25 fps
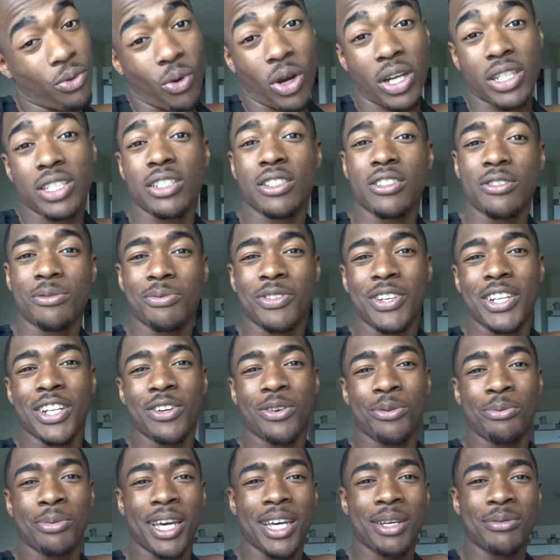you're watching this
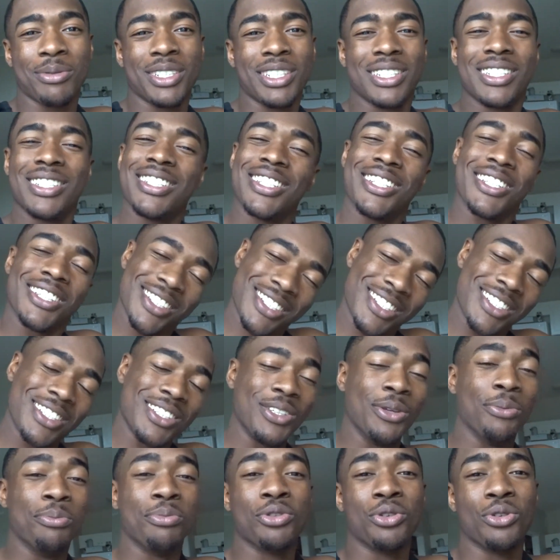video, baby,
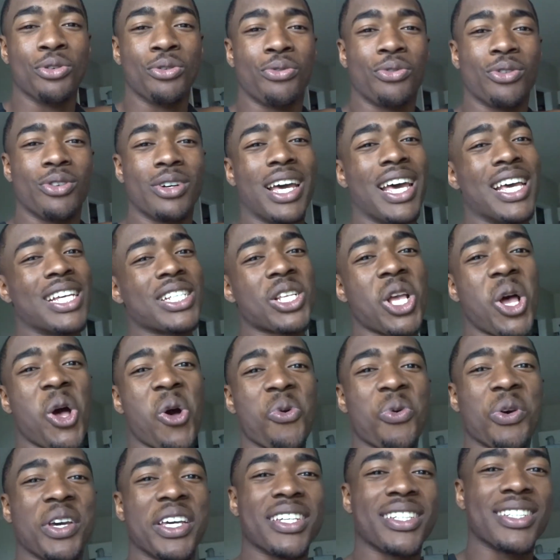you're beautiful, as
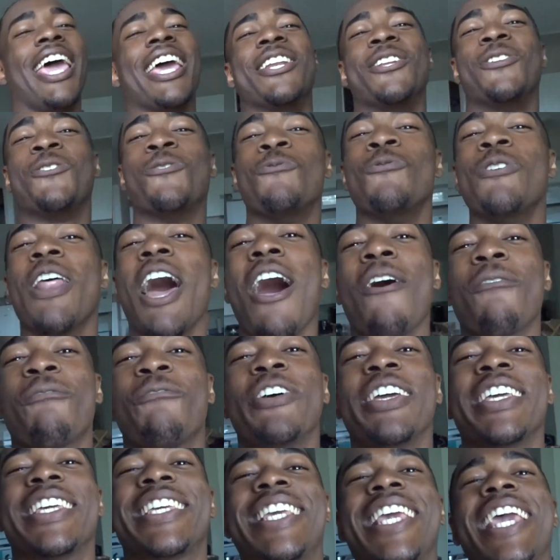always. And do not
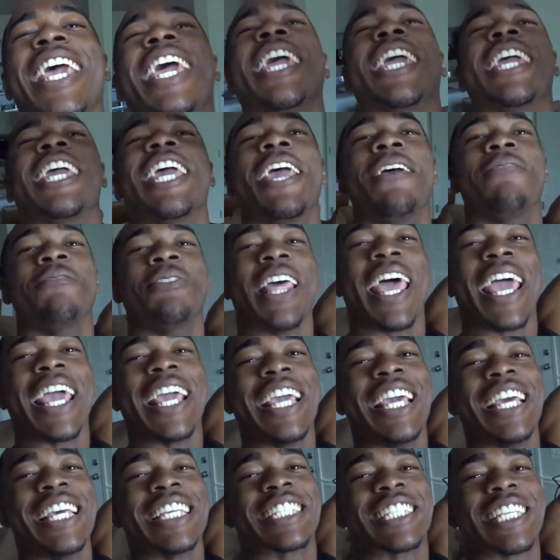forget
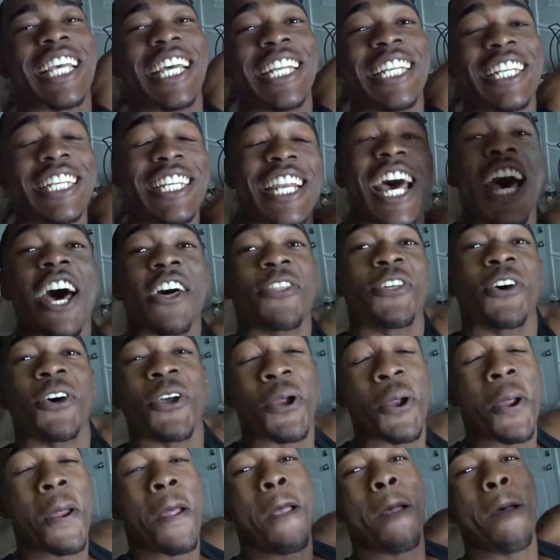that it's
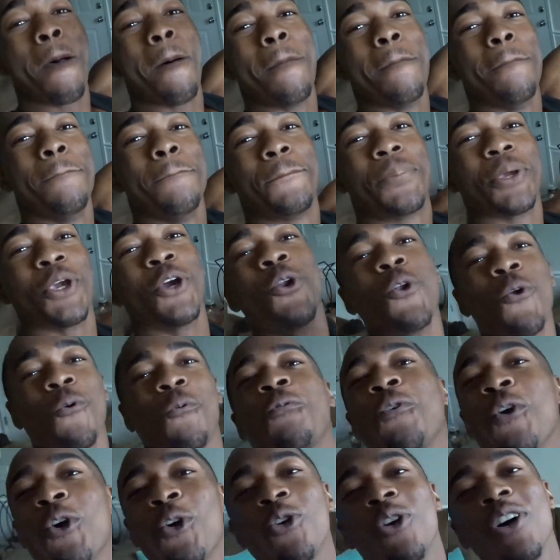another
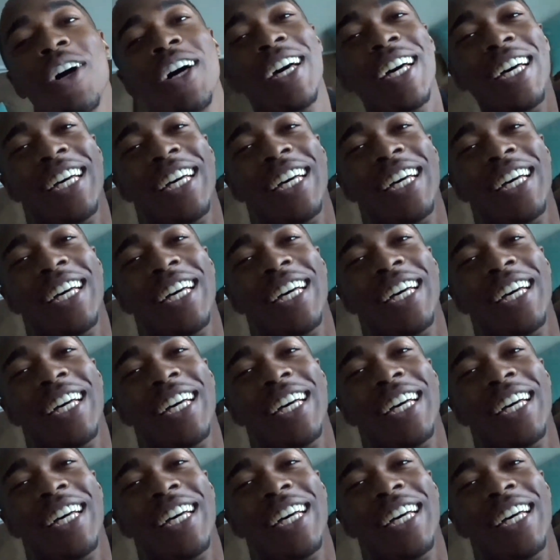beautiful